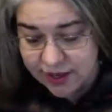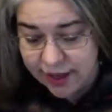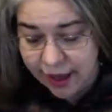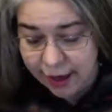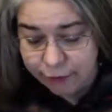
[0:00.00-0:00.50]

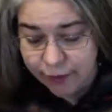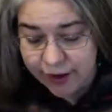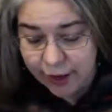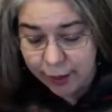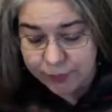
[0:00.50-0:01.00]
Halfway
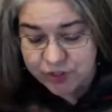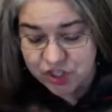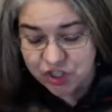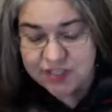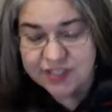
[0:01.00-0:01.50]
up, she
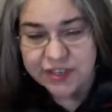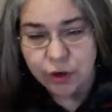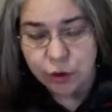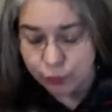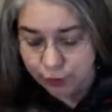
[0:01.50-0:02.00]
could see
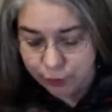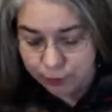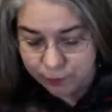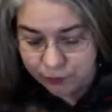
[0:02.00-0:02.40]
her room.